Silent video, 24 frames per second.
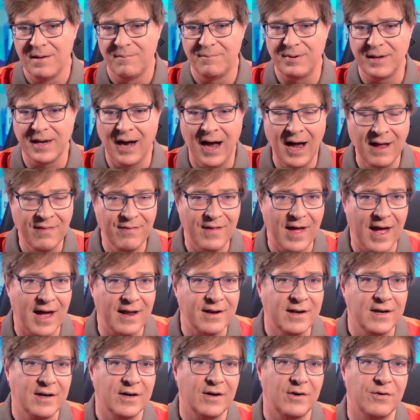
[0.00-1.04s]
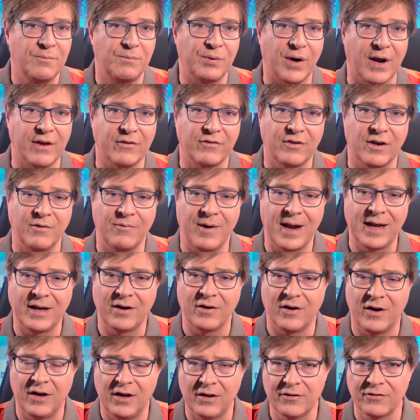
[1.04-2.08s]
Beyond that, President
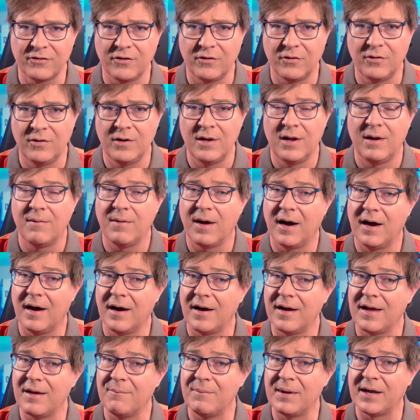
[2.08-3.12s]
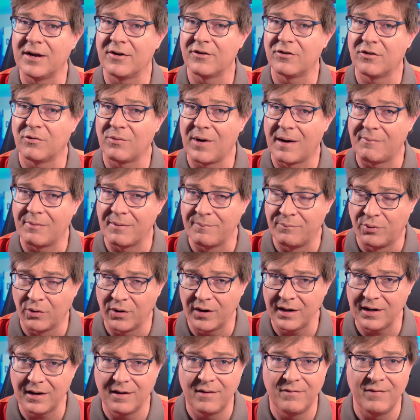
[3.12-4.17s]
Reagan also, uh, because the Robert
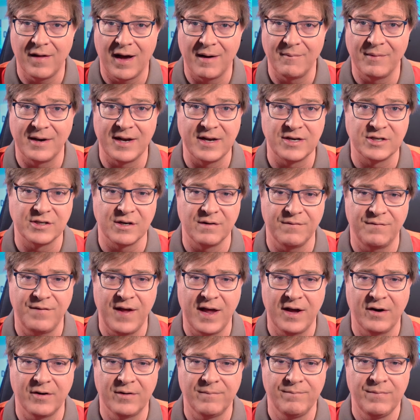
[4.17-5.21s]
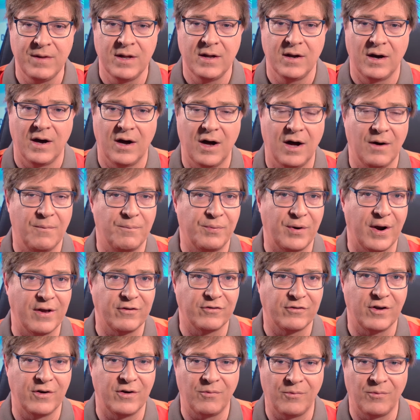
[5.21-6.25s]
Bork nomination failed, uh,
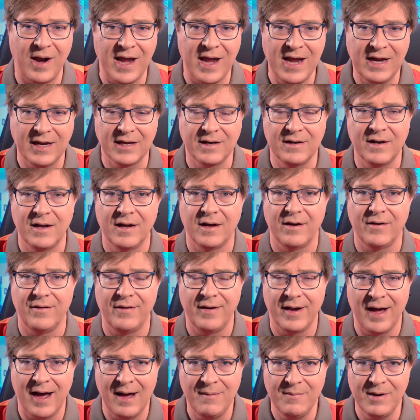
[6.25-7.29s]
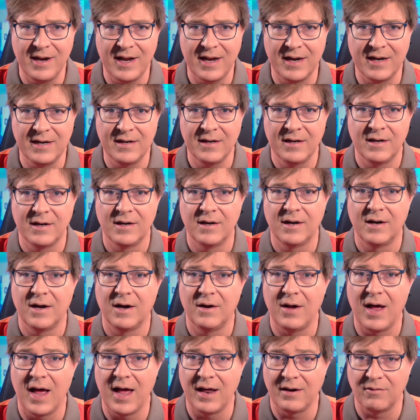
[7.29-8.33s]
President Reagan nominated
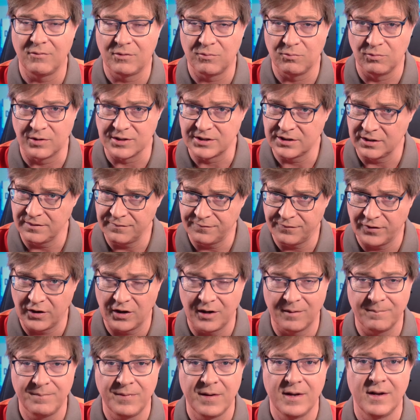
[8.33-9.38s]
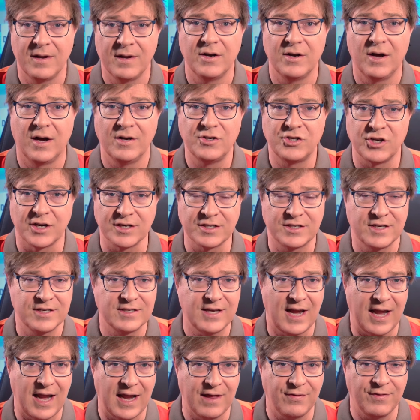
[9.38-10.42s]
and was confirmed Justice
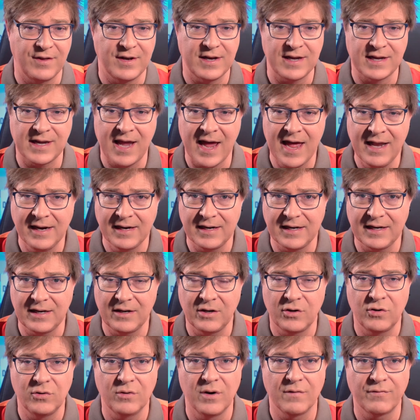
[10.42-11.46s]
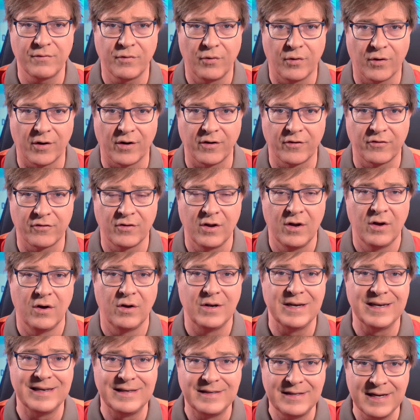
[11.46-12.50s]
Anthony Kennedy, who, of course,
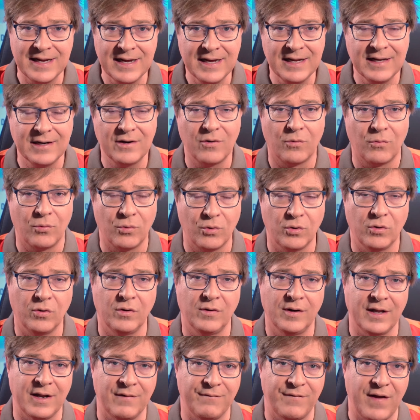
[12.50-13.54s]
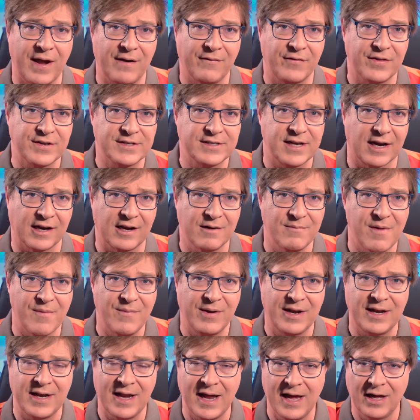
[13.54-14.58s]
did rule in favor of the Second
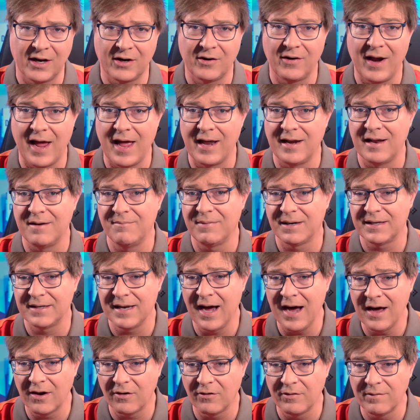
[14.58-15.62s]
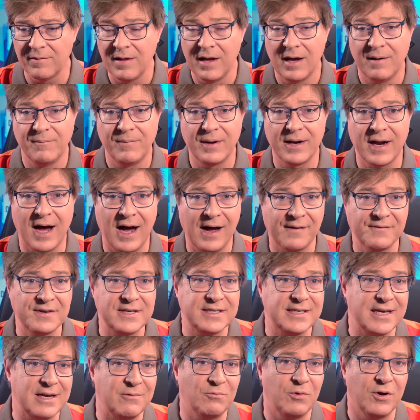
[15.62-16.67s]
Amendment in Heller and in McDonald, but
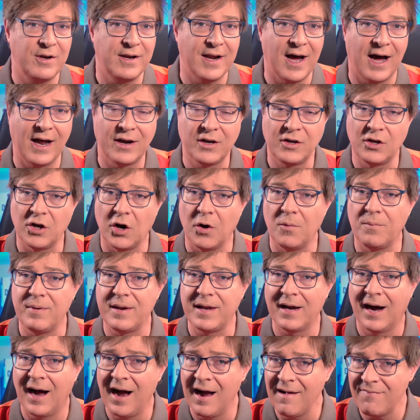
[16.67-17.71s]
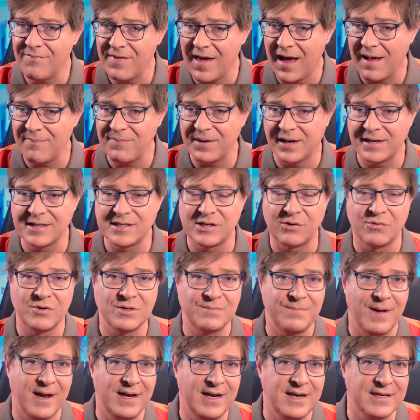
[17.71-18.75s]
obviously would not go beyond that because there was
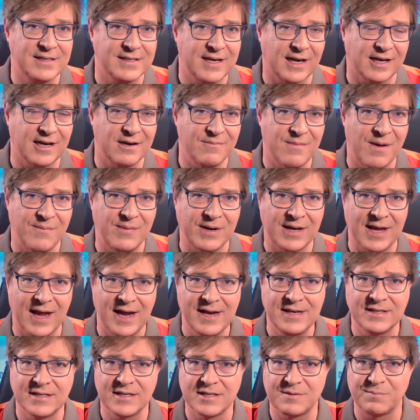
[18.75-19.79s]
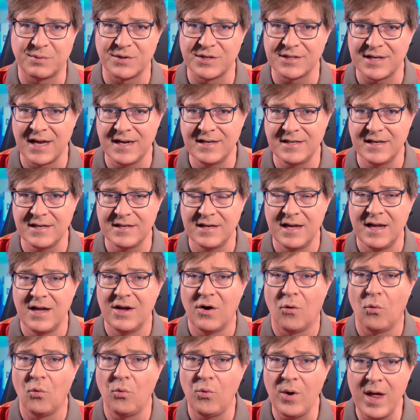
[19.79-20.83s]
many Second Amendment cases presented
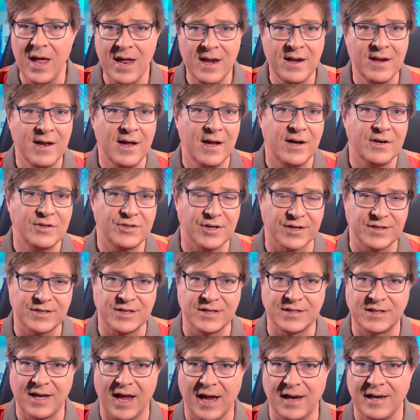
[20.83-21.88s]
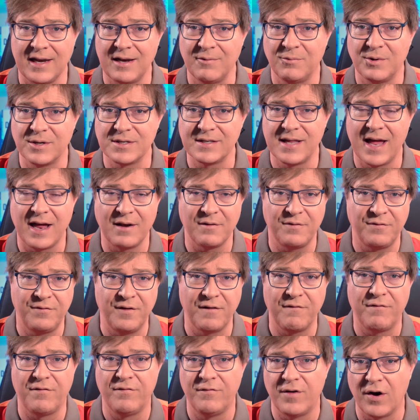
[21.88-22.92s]
when Justice Kennedy was that
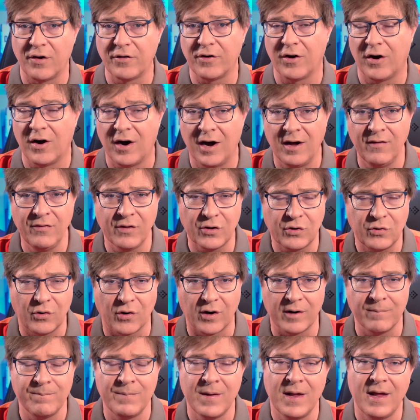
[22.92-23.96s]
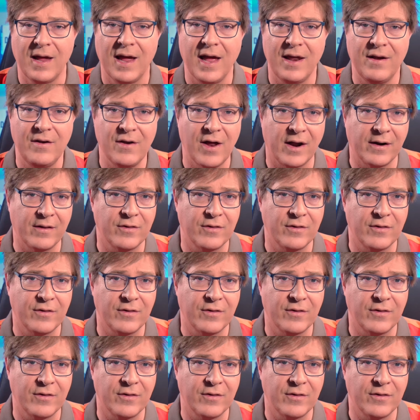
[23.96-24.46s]
fifth vote on the court, and none